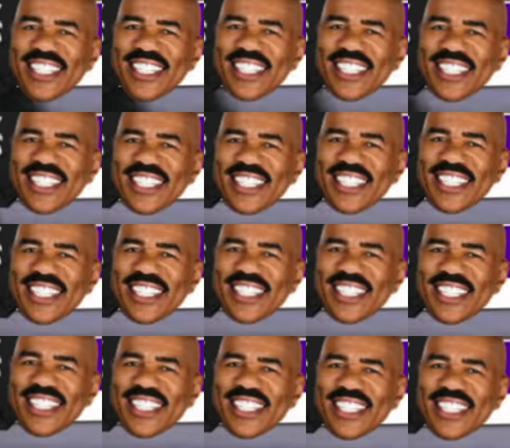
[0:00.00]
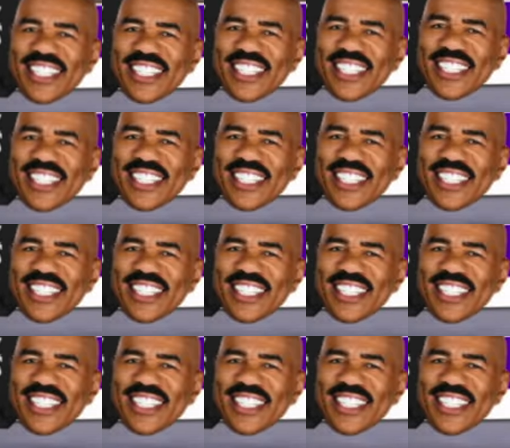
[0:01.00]

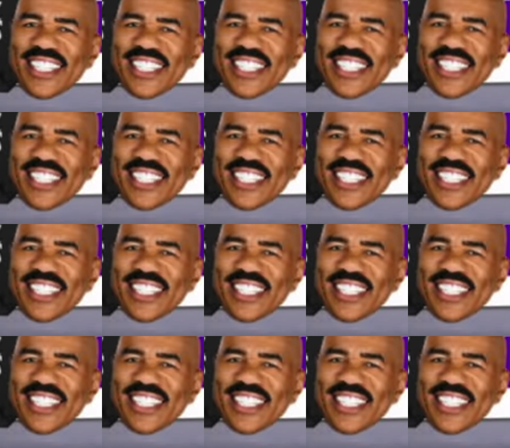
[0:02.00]
[no speech]